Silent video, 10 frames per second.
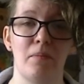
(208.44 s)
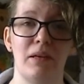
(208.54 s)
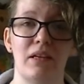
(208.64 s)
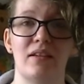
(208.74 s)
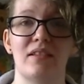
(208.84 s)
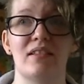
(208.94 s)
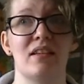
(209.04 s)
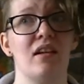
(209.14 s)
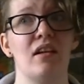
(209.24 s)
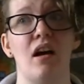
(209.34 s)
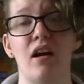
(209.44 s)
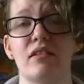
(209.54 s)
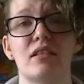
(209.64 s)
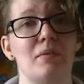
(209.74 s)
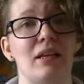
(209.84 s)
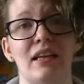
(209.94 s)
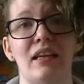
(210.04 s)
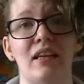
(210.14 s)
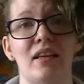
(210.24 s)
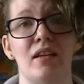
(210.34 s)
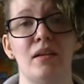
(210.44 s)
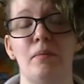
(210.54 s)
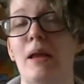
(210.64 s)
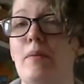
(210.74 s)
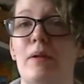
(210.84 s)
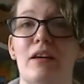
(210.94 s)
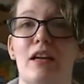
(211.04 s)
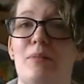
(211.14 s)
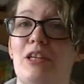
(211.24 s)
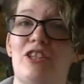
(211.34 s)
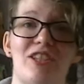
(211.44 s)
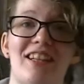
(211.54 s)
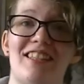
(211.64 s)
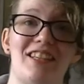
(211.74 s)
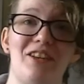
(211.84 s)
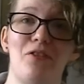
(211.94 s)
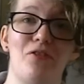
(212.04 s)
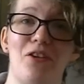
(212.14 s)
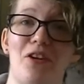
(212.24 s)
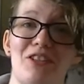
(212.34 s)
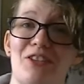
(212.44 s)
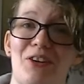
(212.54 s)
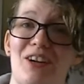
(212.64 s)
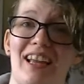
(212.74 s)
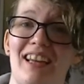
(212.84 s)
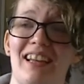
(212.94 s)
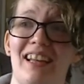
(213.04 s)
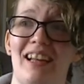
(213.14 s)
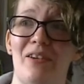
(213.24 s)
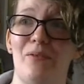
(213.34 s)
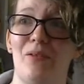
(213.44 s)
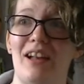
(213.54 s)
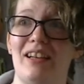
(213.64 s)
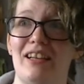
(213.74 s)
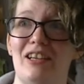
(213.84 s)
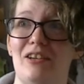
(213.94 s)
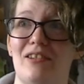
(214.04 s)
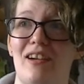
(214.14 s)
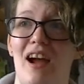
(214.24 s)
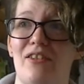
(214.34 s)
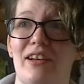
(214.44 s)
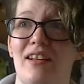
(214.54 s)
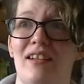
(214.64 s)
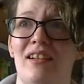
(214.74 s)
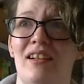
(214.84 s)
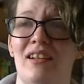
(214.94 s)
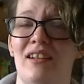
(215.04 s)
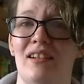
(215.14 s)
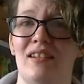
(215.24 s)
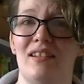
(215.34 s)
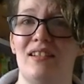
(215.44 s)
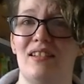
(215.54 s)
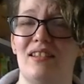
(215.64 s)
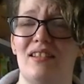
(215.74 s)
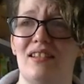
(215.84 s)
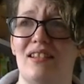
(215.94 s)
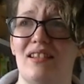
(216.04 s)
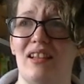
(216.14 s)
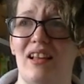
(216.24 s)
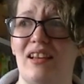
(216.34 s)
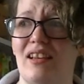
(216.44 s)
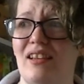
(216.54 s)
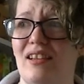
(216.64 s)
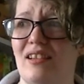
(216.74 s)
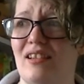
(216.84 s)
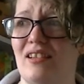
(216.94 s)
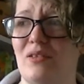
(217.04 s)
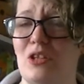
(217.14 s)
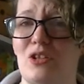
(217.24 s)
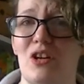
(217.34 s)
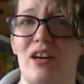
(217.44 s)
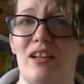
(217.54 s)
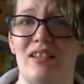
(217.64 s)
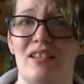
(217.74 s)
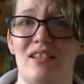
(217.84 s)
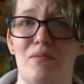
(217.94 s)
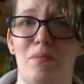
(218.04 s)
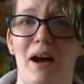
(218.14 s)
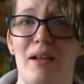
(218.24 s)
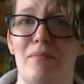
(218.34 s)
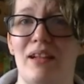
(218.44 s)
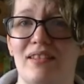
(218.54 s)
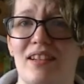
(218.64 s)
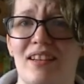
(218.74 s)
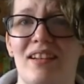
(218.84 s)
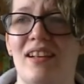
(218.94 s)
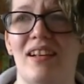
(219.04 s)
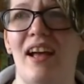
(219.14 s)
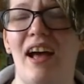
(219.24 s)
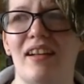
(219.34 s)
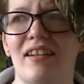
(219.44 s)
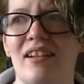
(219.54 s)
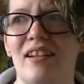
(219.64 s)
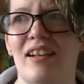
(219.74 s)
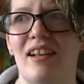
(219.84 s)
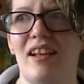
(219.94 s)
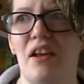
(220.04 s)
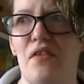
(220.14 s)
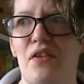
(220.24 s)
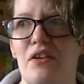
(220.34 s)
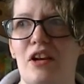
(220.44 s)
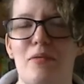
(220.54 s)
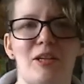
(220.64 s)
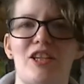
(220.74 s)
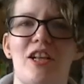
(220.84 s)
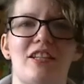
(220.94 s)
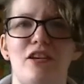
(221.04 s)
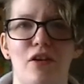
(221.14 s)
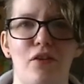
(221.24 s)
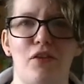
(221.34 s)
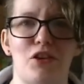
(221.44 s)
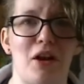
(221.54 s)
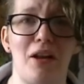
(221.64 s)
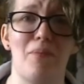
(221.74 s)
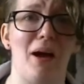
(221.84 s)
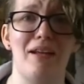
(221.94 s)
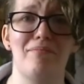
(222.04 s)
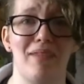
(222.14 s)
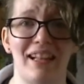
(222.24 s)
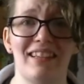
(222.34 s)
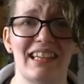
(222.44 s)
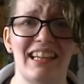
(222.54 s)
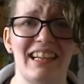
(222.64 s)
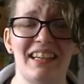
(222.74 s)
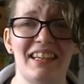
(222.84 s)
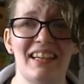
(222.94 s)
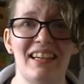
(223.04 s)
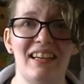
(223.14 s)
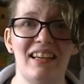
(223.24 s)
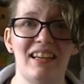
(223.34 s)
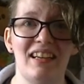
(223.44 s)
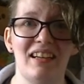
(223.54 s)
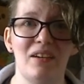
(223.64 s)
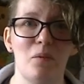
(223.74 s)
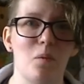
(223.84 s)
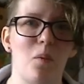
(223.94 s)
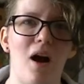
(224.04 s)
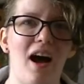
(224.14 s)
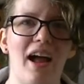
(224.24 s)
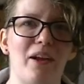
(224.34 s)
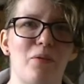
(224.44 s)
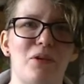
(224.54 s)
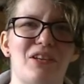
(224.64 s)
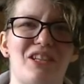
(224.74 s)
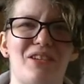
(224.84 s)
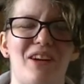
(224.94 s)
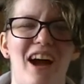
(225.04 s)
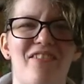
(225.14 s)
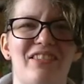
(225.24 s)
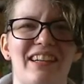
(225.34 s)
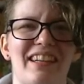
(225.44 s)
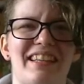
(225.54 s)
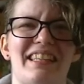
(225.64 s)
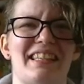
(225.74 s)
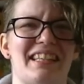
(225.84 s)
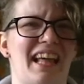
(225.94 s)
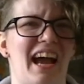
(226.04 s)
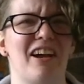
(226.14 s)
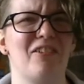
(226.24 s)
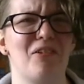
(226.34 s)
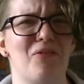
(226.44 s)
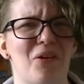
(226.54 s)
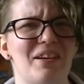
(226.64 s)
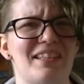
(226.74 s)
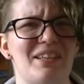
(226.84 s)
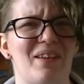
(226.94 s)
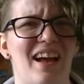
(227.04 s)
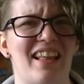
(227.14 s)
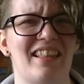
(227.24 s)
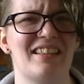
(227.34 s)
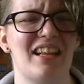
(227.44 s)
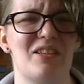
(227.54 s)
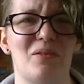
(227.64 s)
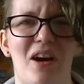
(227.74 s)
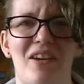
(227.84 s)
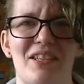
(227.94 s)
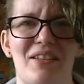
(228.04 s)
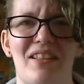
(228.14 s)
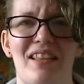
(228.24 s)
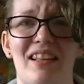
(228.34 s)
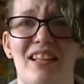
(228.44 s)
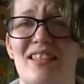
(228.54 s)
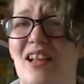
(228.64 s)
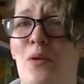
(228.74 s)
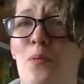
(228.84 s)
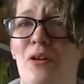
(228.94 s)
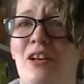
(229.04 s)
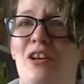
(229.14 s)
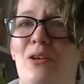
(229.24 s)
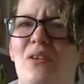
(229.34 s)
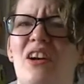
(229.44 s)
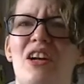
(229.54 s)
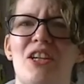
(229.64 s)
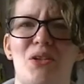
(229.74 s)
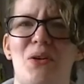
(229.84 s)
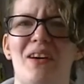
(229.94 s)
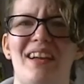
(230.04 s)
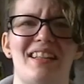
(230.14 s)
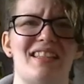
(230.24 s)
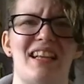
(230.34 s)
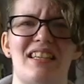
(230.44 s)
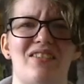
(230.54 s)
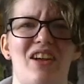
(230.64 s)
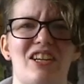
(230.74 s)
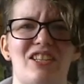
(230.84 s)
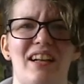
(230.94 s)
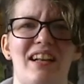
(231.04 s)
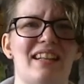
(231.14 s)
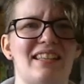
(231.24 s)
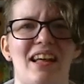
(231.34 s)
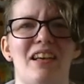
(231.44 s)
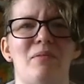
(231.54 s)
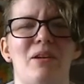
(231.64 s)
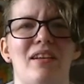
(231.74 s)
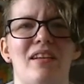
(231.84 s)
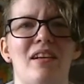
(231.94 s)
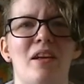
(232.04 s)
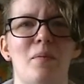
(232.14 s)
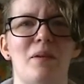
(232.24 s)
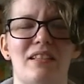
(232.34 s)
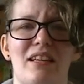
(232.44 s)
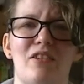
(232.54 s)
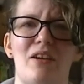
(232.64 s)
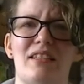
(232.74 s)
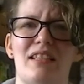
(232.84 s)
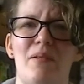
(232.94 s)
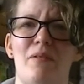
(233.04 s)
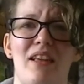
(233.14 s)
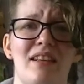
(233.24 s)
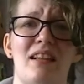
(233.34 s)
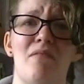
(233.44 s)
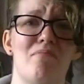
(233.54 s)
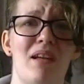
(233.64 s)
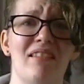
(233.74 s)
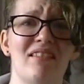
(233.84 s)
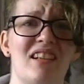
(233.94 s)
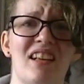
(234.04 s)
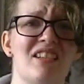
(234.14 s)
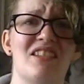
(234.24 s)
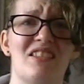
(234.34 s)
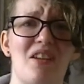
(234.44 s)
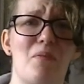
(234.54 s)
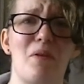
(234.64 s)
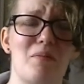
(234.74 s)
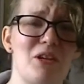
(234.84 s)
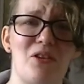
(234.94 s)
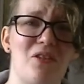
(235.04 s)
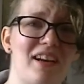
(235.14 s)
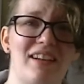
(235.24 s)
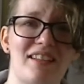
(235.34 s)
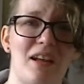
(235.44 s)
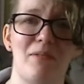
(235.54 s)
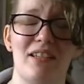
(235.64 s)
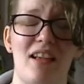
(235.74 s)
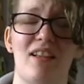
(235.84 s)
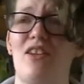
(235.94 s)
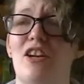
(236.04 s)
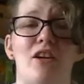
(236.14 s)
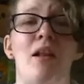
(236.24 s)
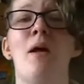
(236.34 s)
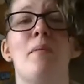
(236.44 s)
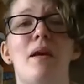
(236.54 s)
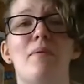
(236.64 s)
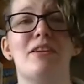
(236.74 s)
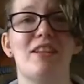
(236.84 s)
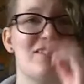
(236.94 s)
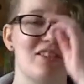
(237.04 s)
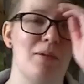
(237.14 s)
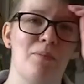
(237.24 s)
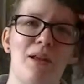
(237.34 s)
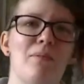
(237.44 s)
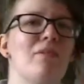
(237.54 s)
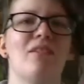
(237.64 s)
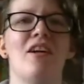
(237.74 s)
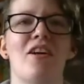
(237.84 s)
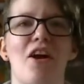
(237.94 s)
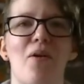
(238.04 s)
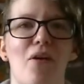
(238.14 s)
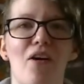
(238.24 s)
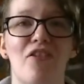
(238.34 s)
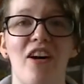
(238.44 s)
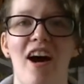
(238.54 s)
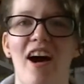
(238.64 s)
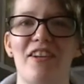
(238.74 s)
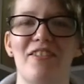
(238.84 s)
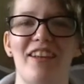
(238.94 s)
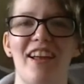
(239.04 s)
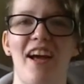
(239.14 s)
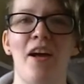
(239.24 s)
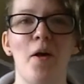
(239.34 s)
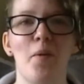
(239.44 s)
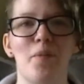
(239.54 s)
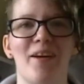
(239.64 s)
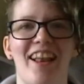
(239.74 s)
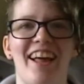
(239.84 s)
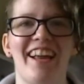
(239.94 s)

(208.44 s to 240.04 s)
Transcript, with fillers: Because ultimately, people are going to be shit to you for not talking when you're having a, like, when you're trying to buy milk. And if they're going to be shit to you for trying to buy milk, why would you ever listen to the angry voice in your head that says you can't do the thing that's going to bring you joy and satisfaction and excitement? Because in the grand scheme of things, milk does not bring me joy and excitement and satisfaction. Maybe it does to some people, go off, I don't care. But